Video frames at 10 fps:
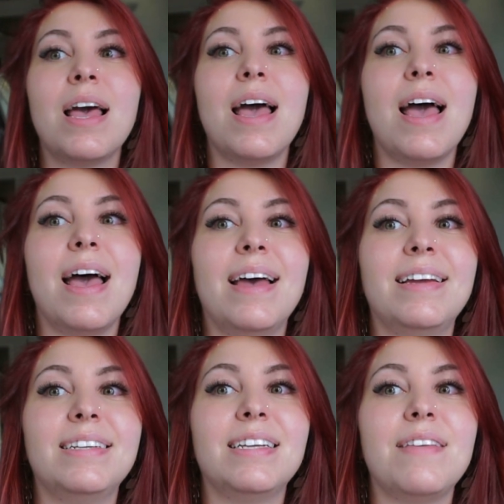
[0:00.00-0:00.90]

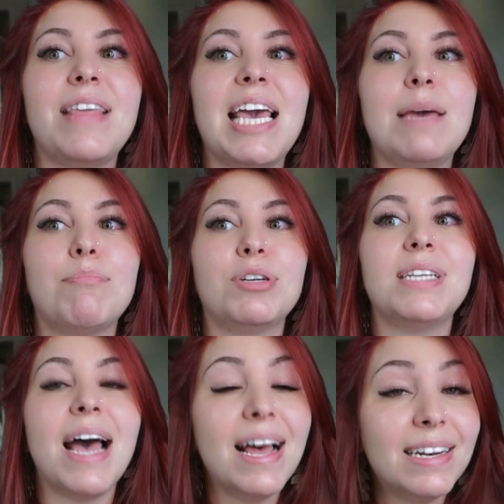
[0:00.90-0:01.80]
And they
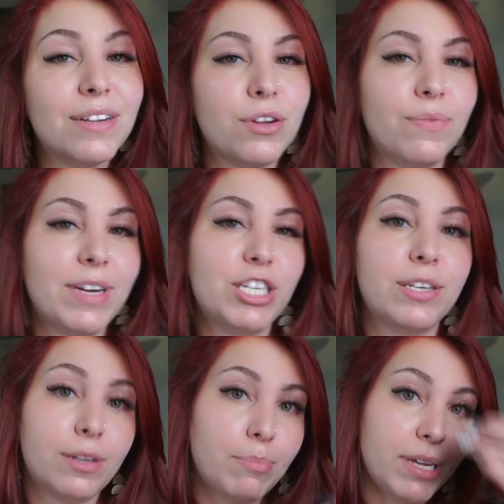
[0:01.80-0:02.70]
pretend they're reaching
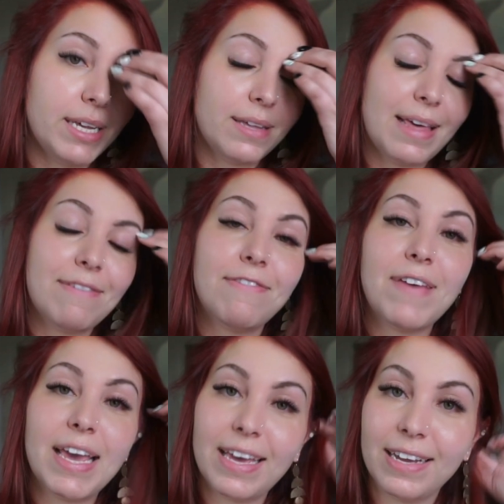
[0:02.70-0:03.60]
their peak. They
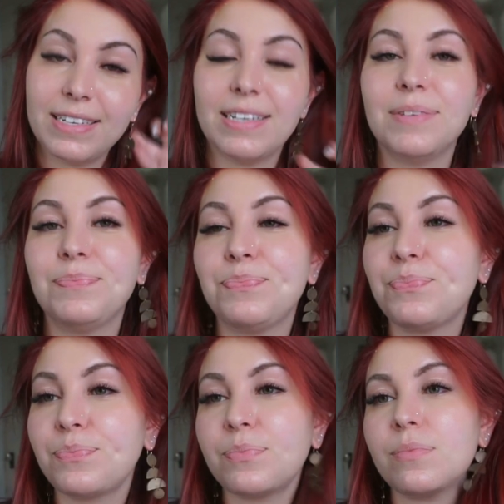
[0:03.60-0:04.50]
fake it.
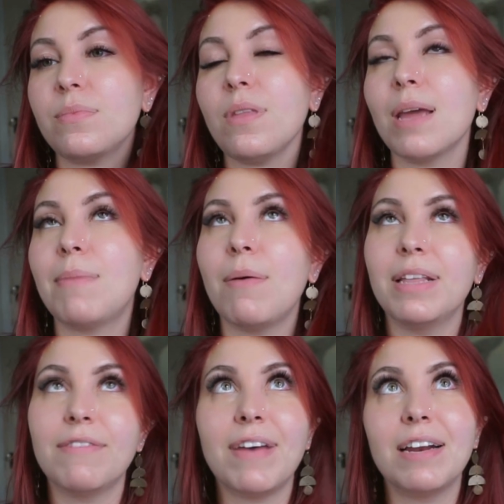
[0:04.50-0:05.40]
I'm not really
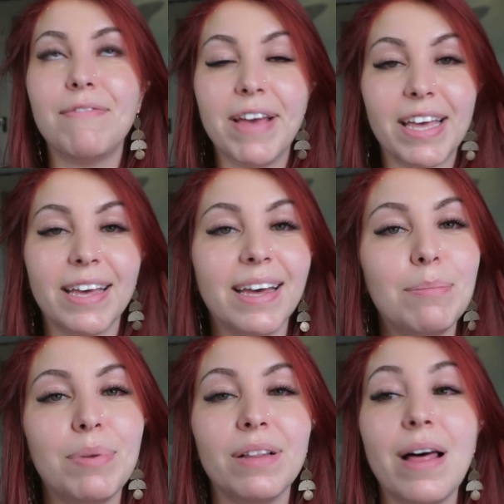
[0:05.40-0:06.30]
a fan of faking it,
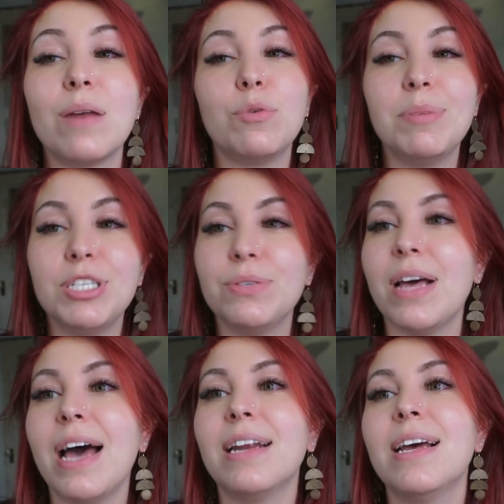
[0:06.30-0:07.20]
but a lot of women do
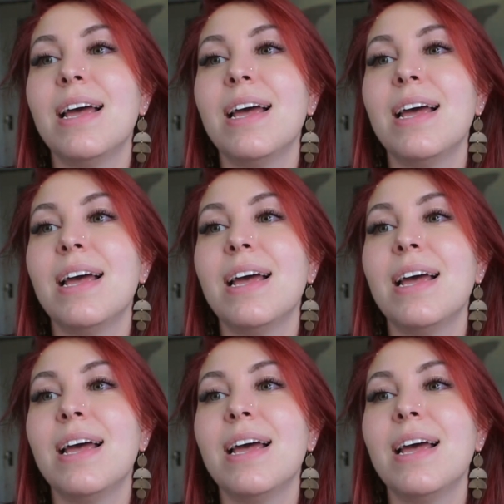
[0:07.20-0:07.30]
that.